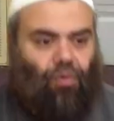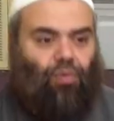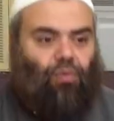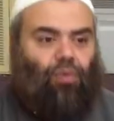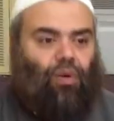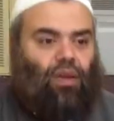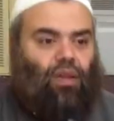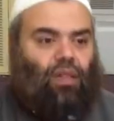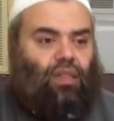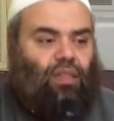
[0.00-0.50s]

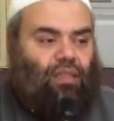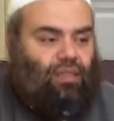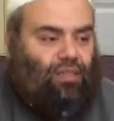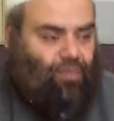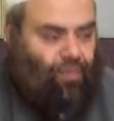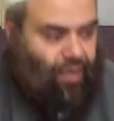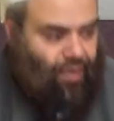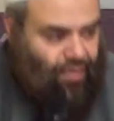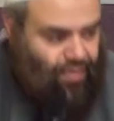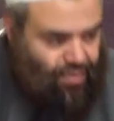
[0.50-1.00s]
One of
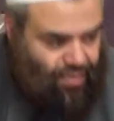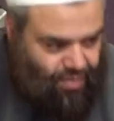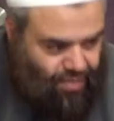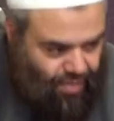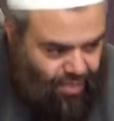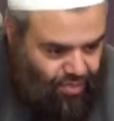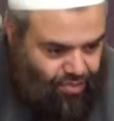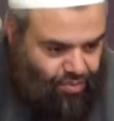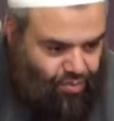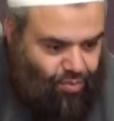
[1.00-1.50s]
these
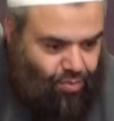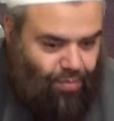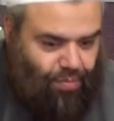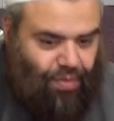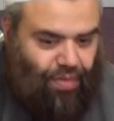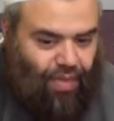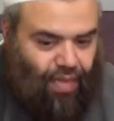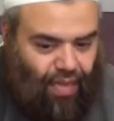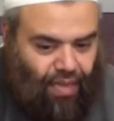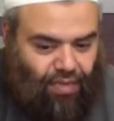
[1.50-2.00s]
rights is to
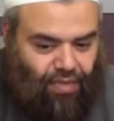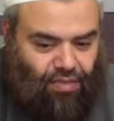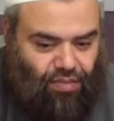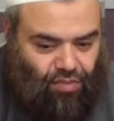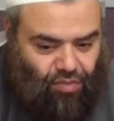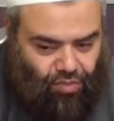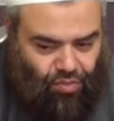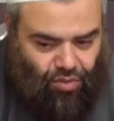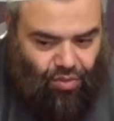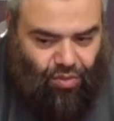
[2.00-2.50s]
be
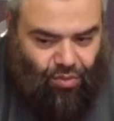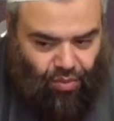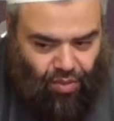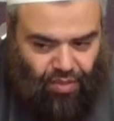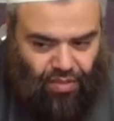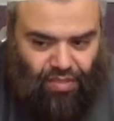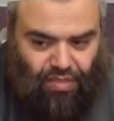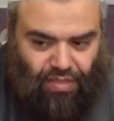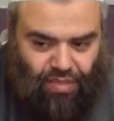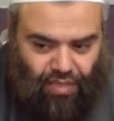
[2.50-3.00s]
kind to the
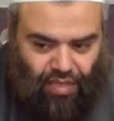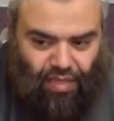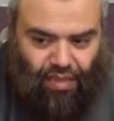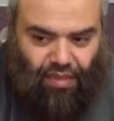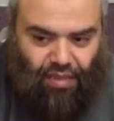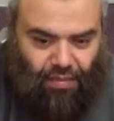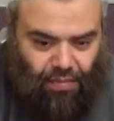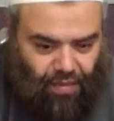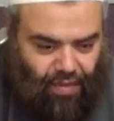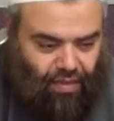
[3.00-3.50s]
ones
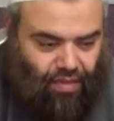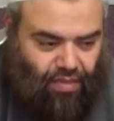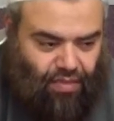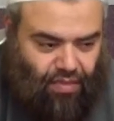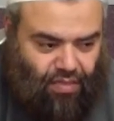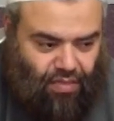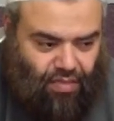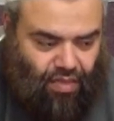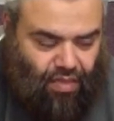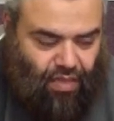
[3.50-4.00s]
that the
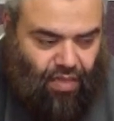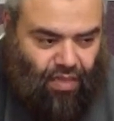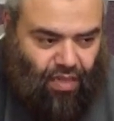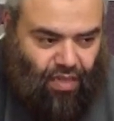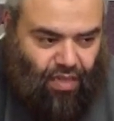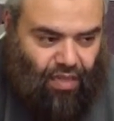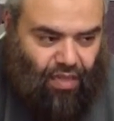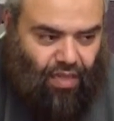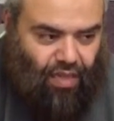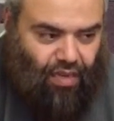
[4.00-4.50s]

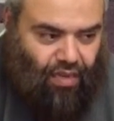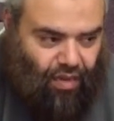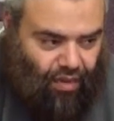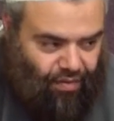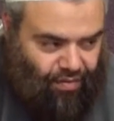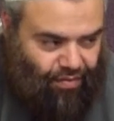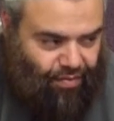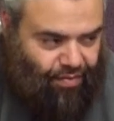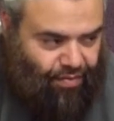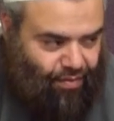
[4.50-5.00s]
parents, they
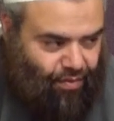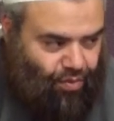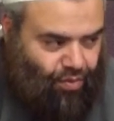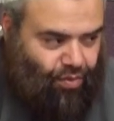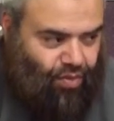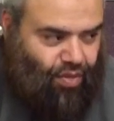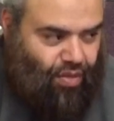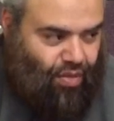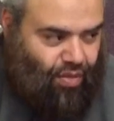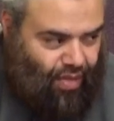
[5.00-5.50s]
love
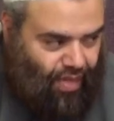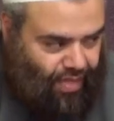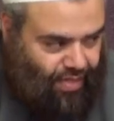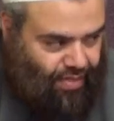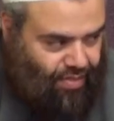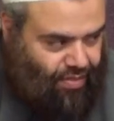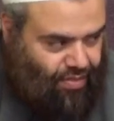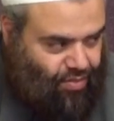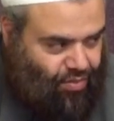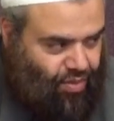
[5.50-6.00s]
or they
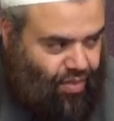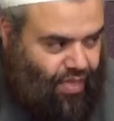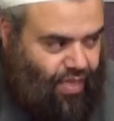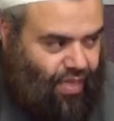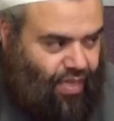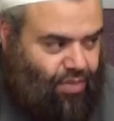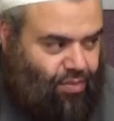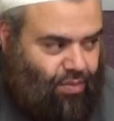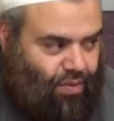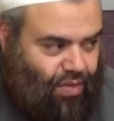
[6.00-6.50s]
liked or they
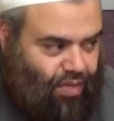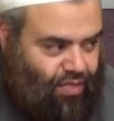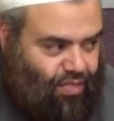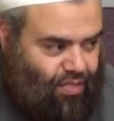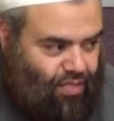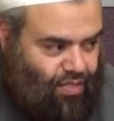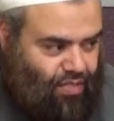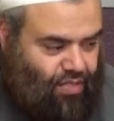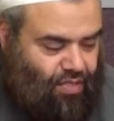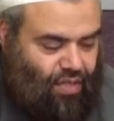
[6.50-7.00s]
had
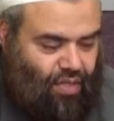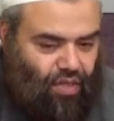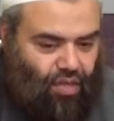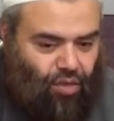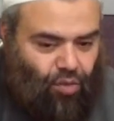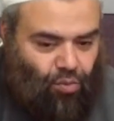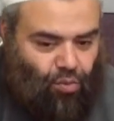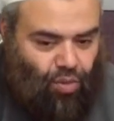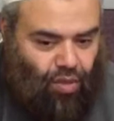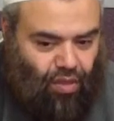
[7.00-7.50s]

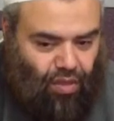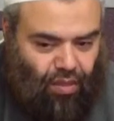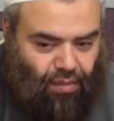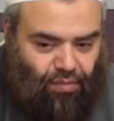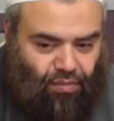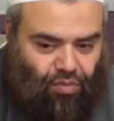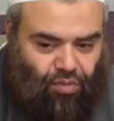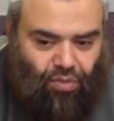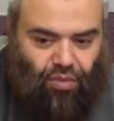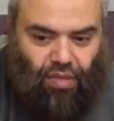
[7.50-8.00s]
relations with
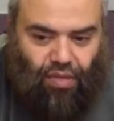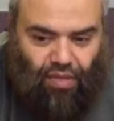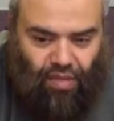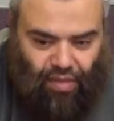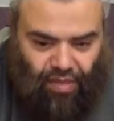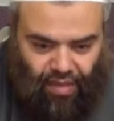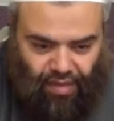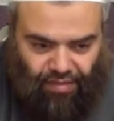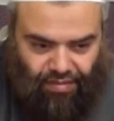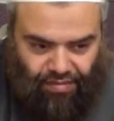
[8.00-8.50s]
them during
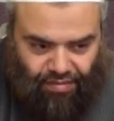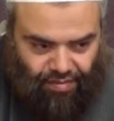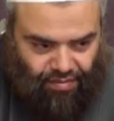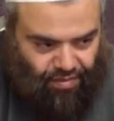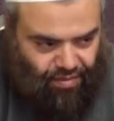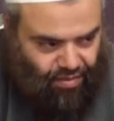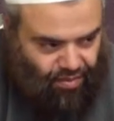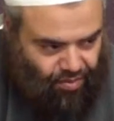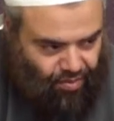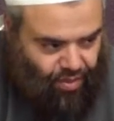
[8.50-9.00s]
their life,
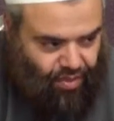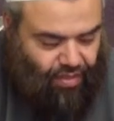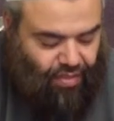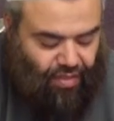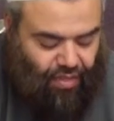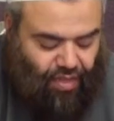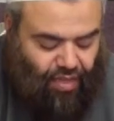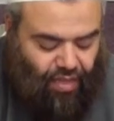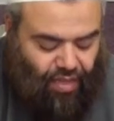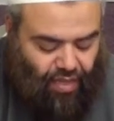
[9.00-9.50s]

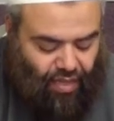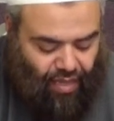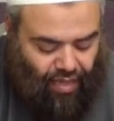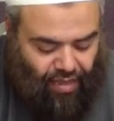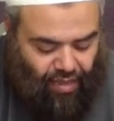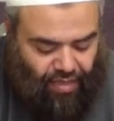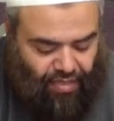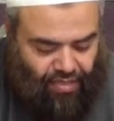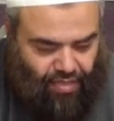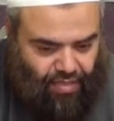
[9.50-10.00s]
right?
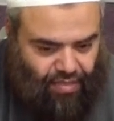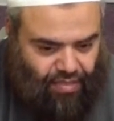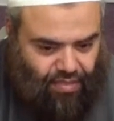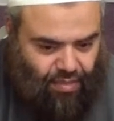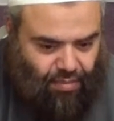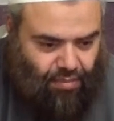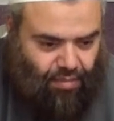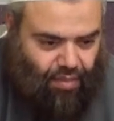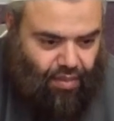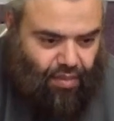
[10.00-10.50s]
And this is
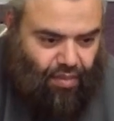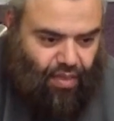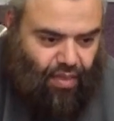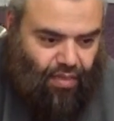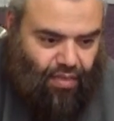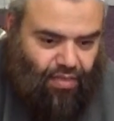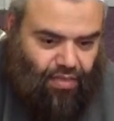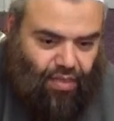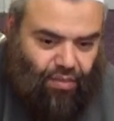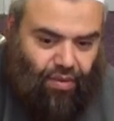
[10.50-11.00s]
something
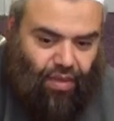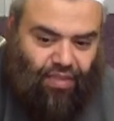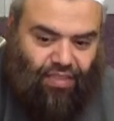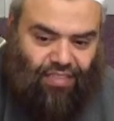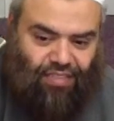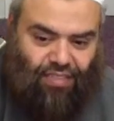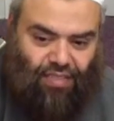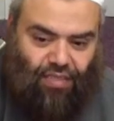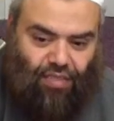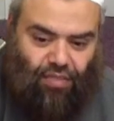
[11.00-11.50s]
that is a
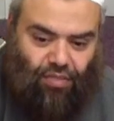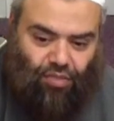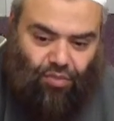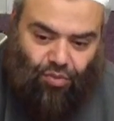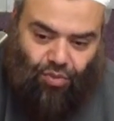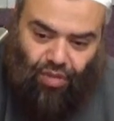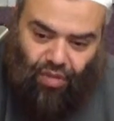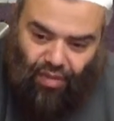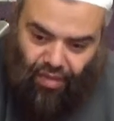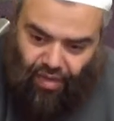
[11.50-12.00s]
right
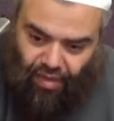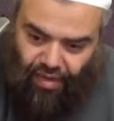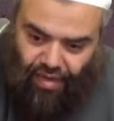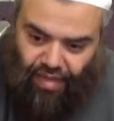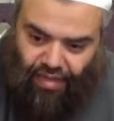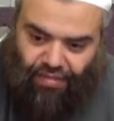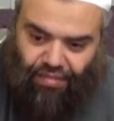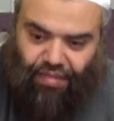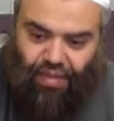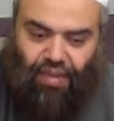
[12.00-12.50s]
during their
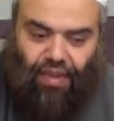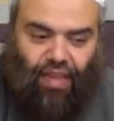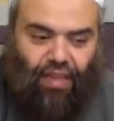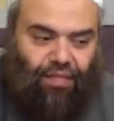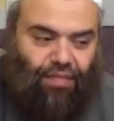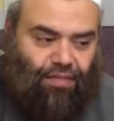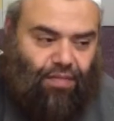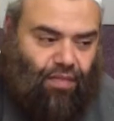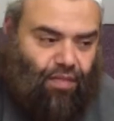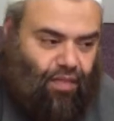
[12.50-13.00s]
life and
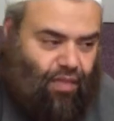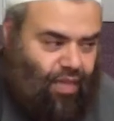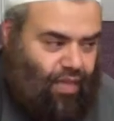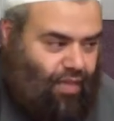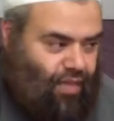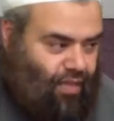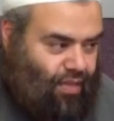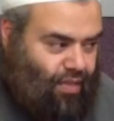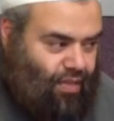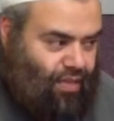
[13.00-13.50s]
after
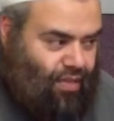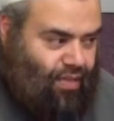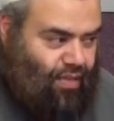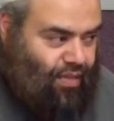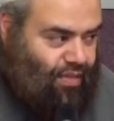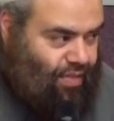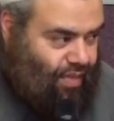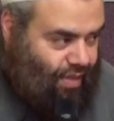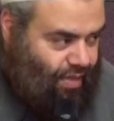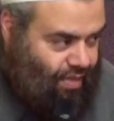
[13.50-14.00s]

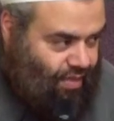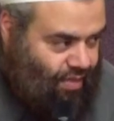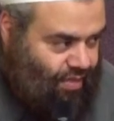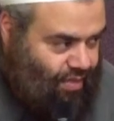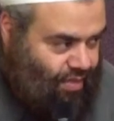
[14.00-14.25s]
they die.